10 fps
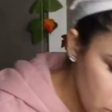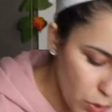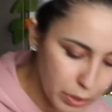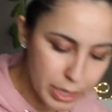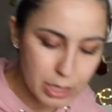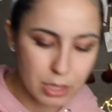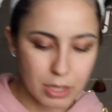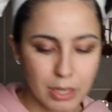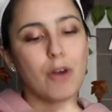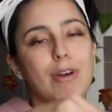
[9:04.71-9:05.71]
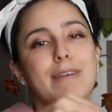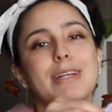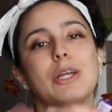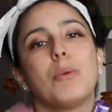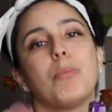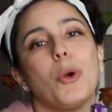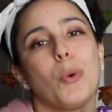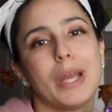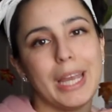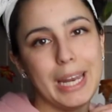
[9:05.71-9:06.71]
So this arrived a little
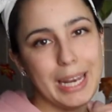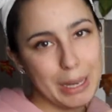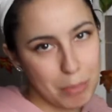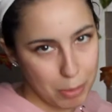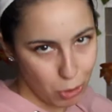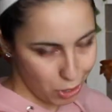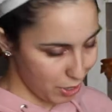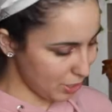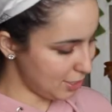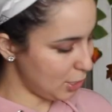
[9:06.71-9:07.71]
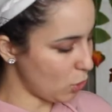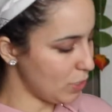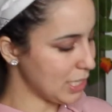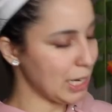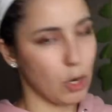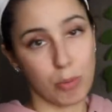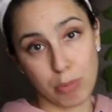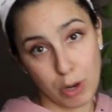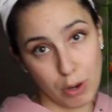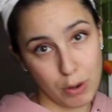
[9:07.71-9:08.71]
broken in my box. You know, it's a little
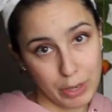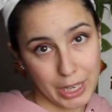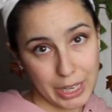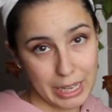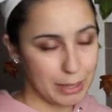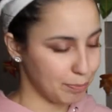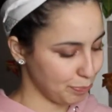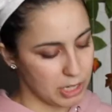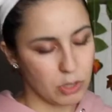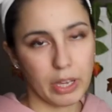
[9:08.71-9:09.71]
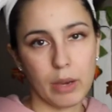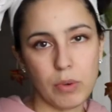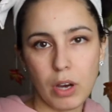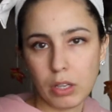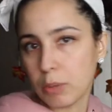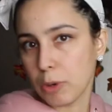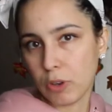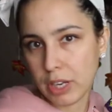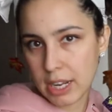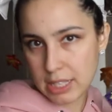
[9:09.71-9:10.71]
broken. But it's okay. We all are
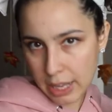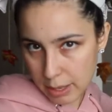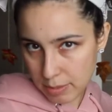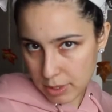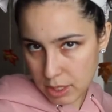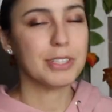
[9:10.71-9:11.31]
broken at times.